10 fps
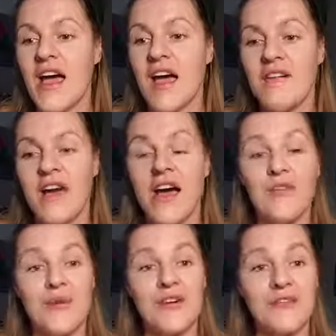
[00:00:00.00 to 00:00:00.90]
Have
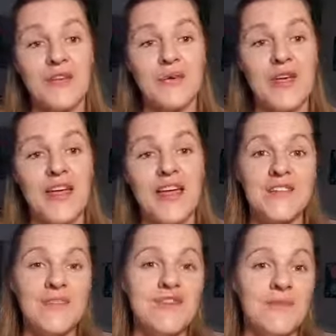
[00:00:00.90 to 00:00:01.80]
a wonderful weekend.
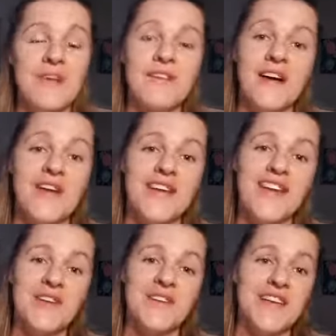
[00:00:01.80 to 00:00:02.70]
Do something fun.
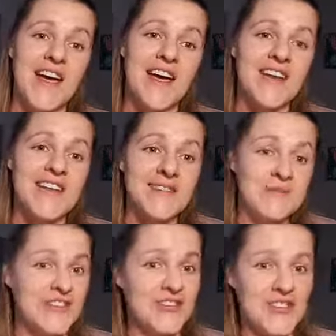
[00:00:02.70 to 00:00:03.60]
Get outside. Get
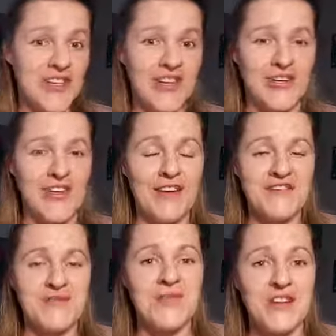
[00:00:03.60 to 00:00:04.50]
some sunshine in your life,
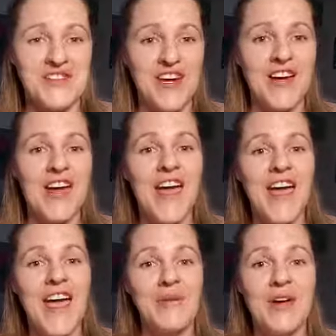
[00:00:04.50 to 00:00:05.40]
some fresh air.
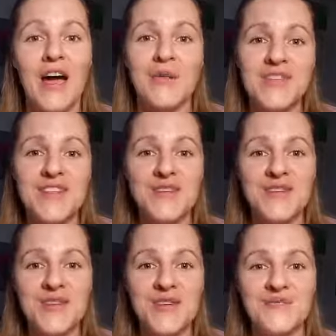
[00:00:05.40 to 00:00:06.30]
And I will see you
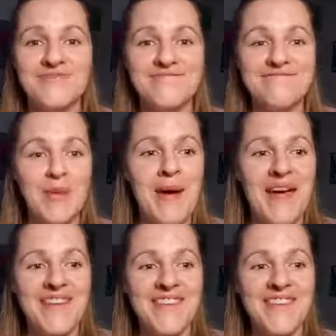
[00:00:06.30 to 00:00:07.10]
soon. Bye-bye.